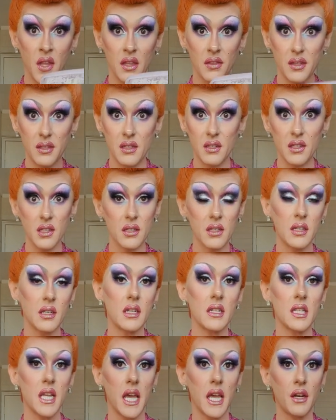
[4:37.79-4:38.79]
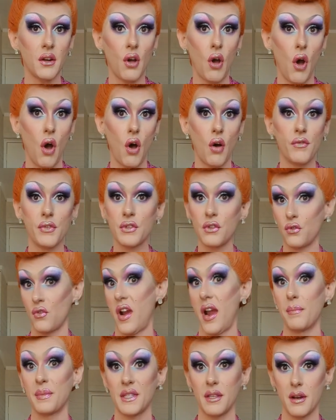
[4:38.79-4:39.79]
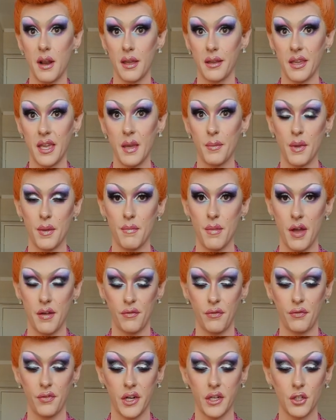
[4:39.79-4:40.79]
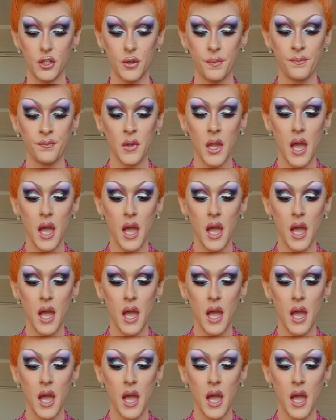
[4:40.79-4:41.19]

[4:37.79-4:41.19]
This is just a container of scraps that I keep in my fridge.